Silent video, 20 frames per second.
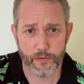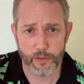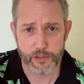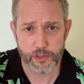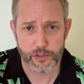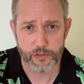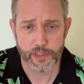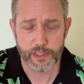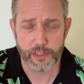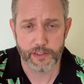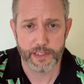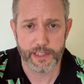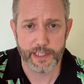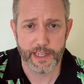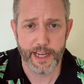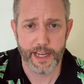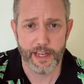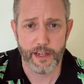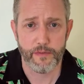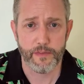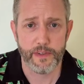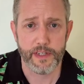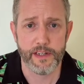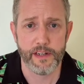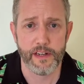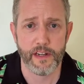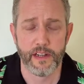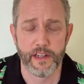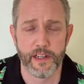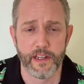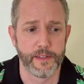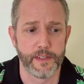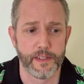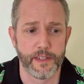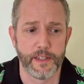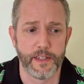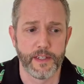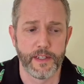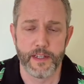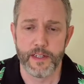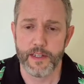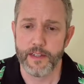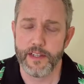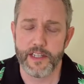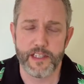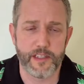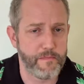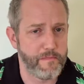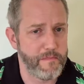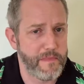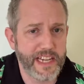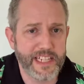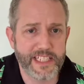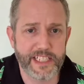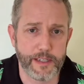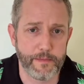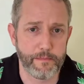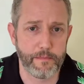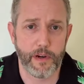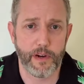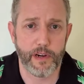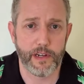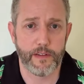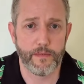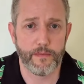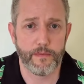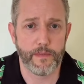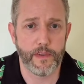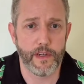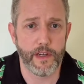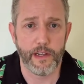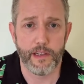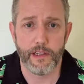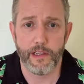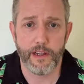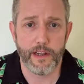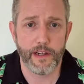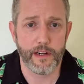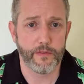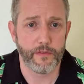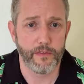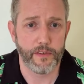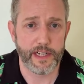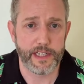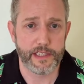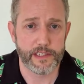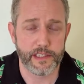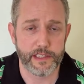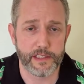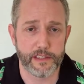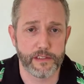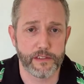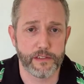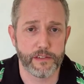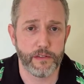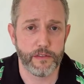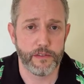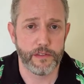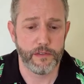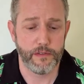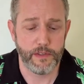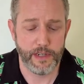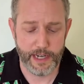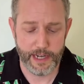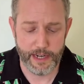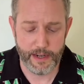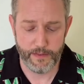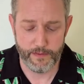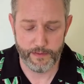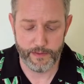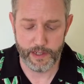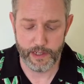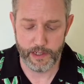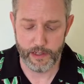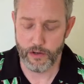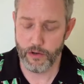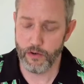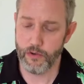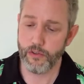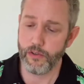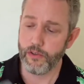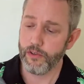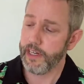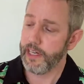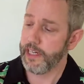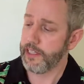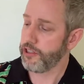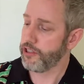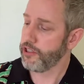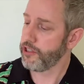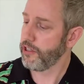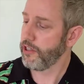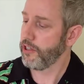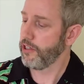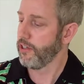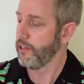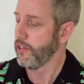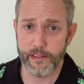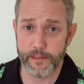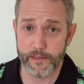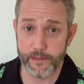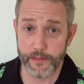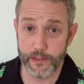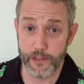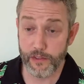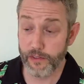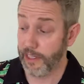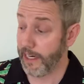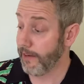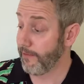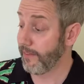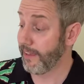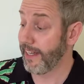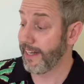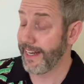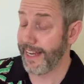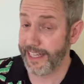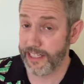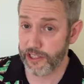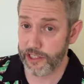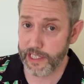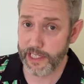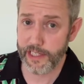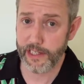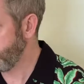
strictly elven. This mixing pot of a lot of races. So you have Ogrish, you could have Laneshi,